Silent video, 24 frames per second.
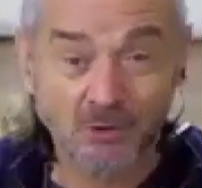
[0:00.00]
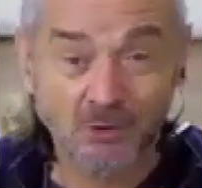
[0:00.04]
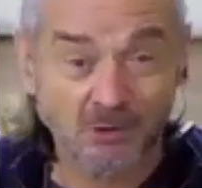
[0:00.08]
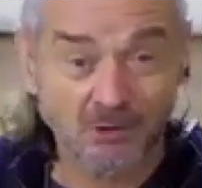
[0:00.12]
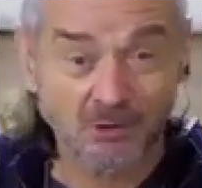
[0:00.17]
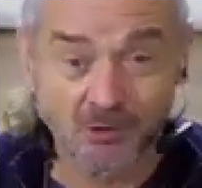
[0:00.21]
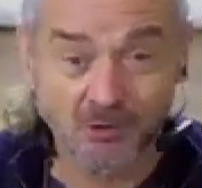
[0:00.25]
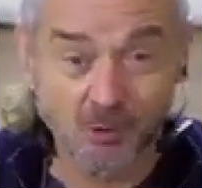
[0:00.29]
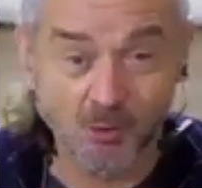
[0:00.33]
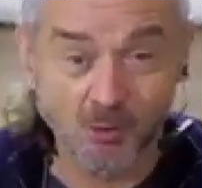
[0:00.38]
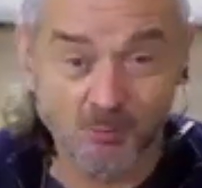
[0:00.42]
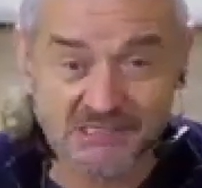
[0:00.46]

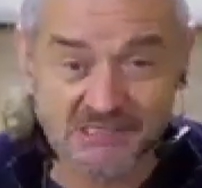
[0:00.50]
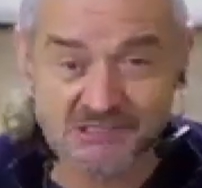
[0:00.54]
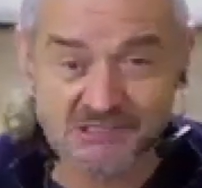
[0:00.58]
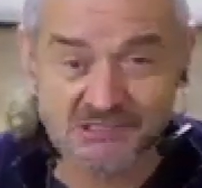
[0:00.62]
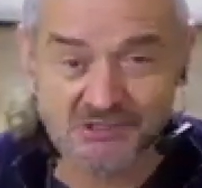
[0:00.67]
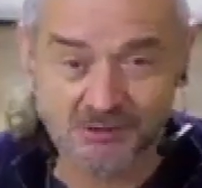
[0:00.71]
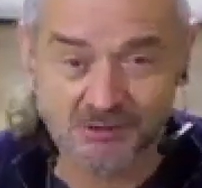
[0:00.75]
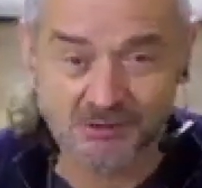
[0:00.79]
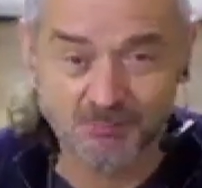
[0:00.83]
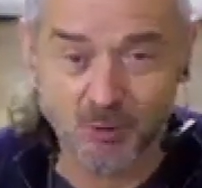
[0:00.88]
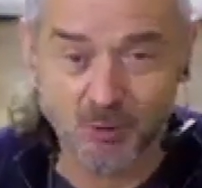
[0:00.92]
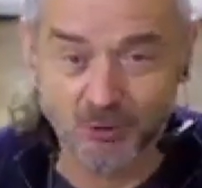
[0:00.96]
you miss
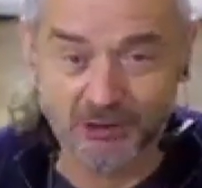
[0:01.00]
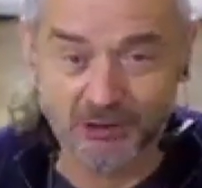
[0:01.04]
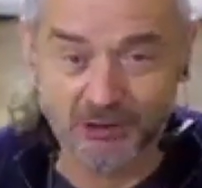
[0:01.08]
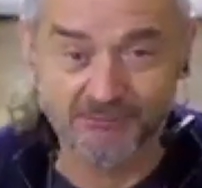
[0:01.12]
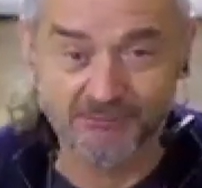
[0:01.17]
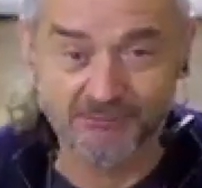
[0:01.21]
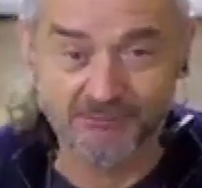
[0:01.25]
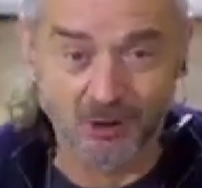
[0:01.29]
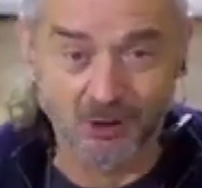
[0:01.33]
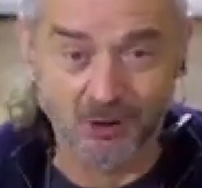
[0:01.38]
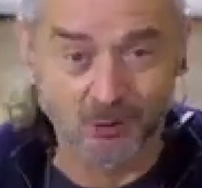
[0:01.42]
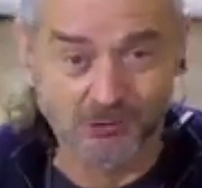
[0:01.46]
the point of
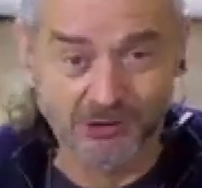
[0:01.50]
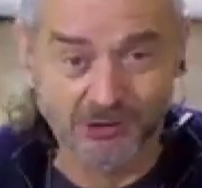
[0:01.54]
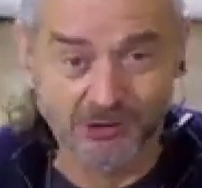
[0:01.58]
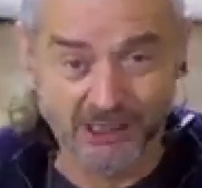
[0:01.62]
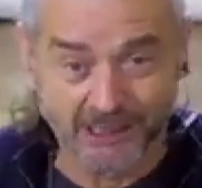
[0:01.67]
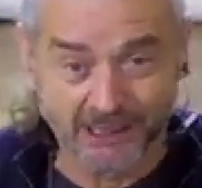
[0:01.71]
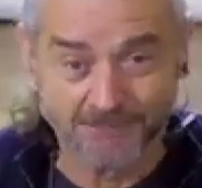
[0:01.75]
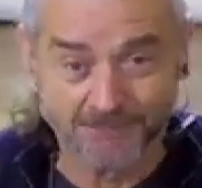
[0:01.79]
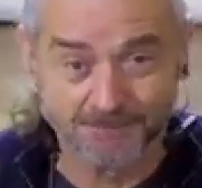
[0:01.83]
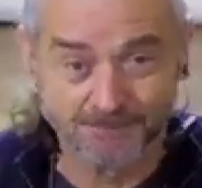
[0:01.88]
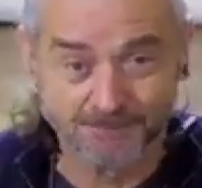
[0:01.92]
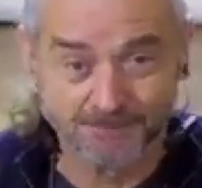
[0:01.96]
the whole
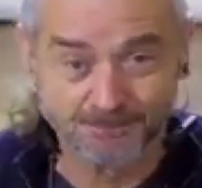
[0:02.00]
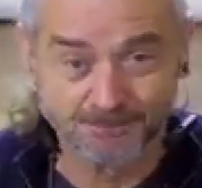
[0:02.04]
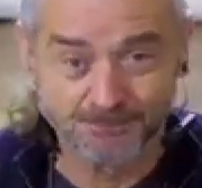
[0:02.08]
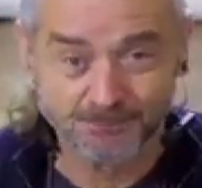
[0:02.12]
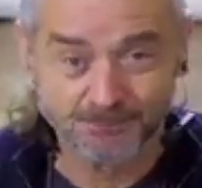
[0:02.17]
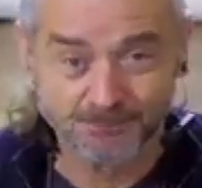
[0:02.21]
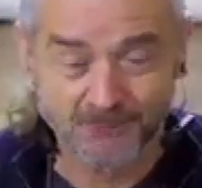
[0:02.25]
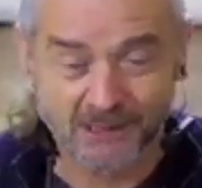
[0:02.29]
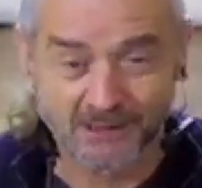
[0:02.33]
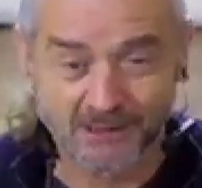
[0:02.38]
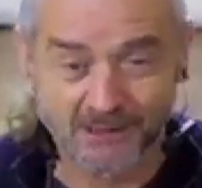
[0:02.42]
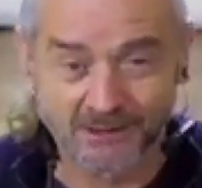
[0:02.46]
thing.
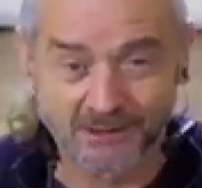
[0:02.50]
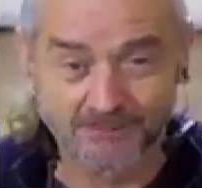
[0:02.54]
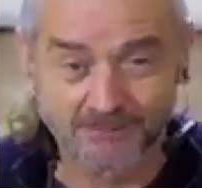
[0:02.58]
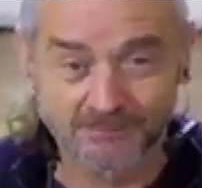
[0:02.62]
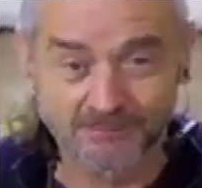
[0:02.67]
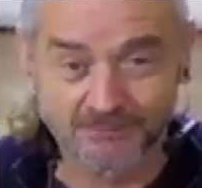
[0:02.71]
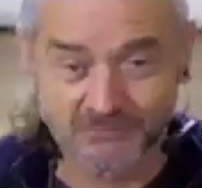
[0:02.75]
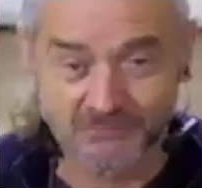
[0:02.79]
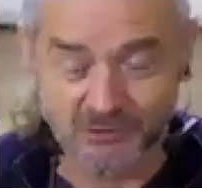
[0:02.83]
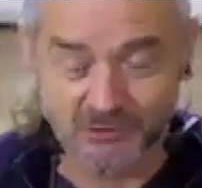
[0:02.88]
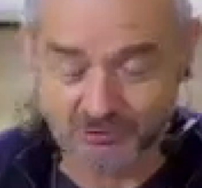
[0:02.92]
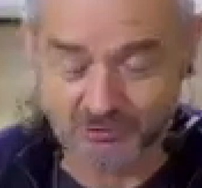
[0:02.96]

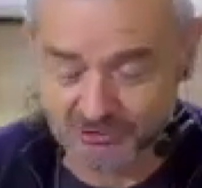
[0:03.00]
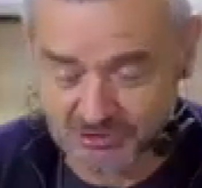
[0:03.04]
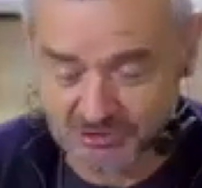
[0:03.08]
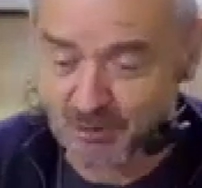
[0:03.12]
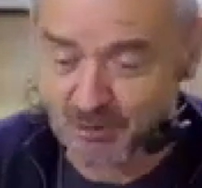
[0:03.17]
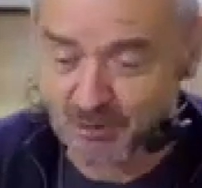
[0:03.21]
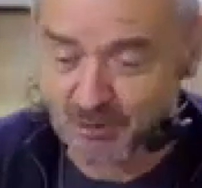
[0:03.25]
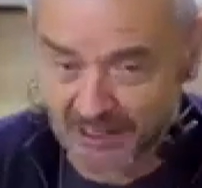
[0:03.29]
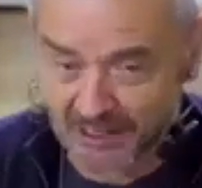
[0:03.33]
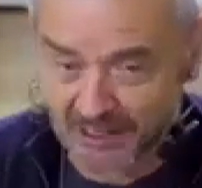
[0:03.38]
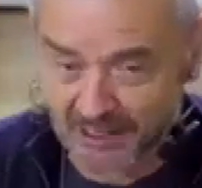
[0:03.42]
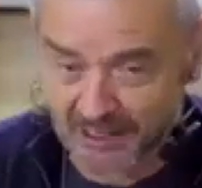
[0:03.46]
Um, you're just
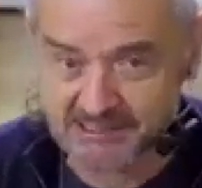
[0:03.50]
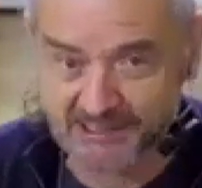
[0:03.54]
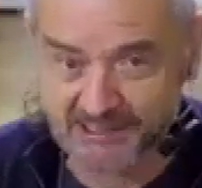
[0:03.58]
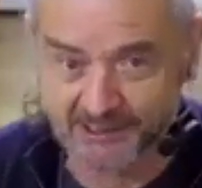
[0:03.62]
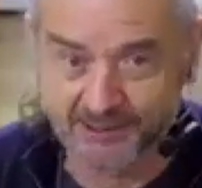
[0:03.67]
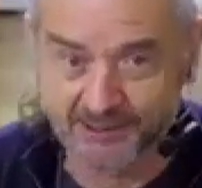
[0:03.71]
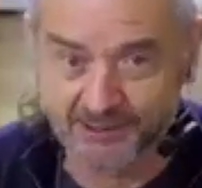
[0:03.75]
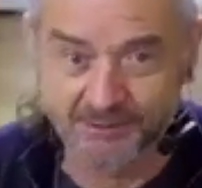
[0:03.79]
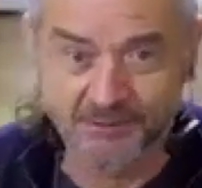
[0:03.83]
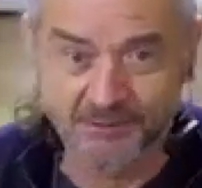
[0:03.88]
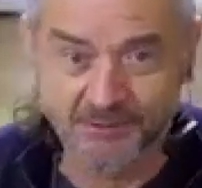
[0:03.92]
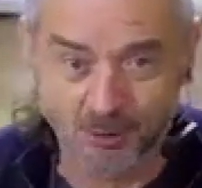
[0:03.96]

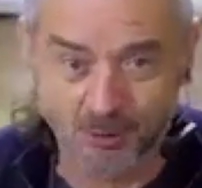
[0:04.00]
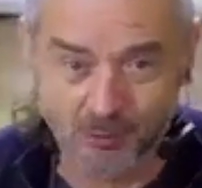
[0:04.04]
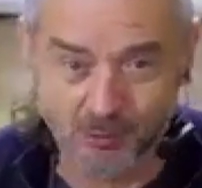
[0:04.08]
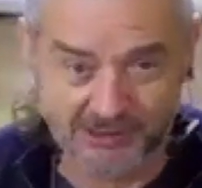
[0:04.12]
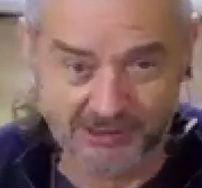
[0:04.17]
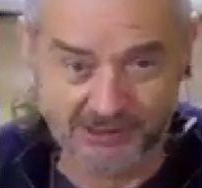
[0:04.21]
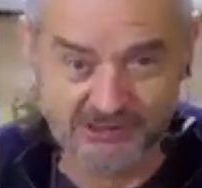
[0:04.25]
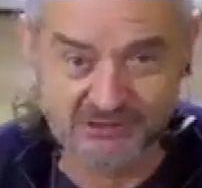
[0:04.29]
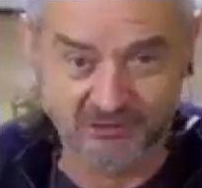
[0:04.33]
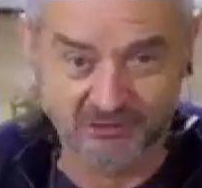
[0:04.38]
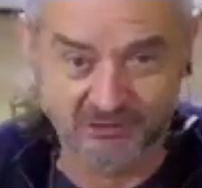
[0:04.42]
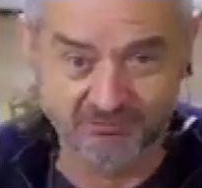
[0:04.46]
practicing holding
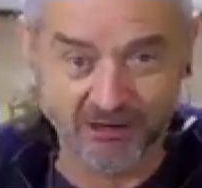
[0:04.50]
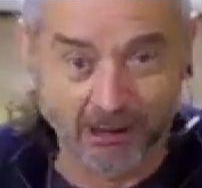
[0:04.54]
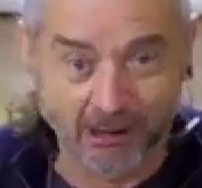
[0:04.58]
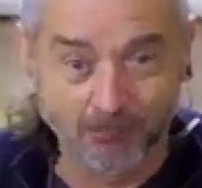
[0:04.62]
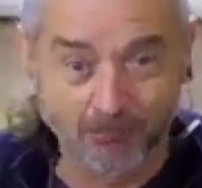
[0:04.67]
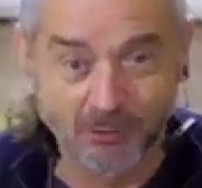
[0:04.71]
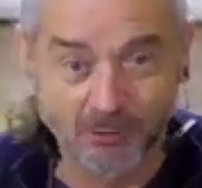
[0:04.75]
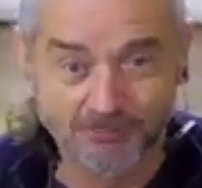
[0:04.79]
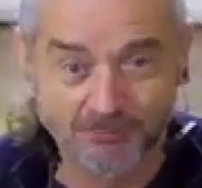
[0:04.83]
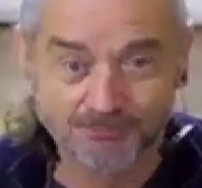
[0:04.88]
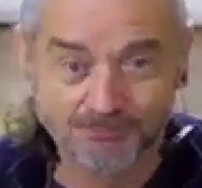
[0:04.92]
yourself up.